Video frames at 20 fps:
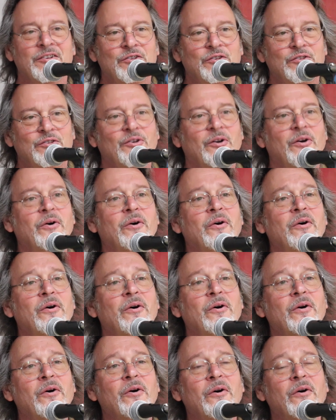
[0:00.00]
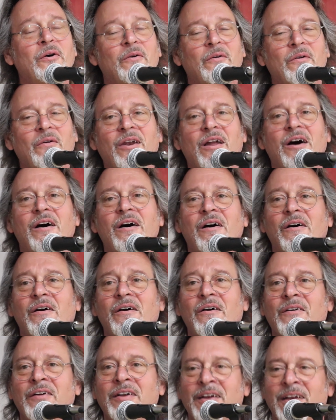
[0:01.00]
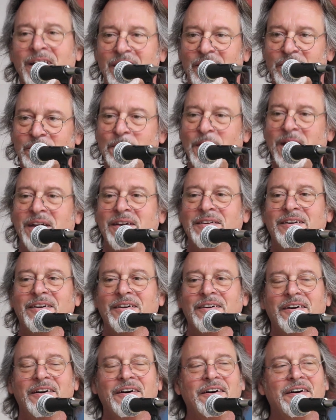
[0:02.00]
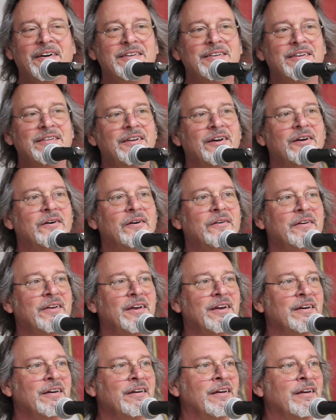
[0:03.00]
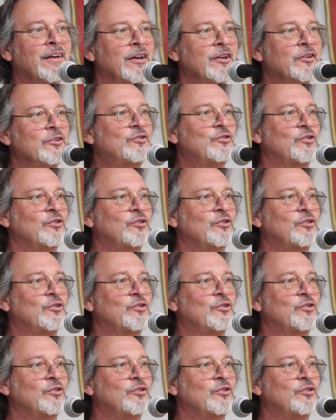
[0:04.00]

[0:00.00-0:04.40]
So long, it's been good to know you.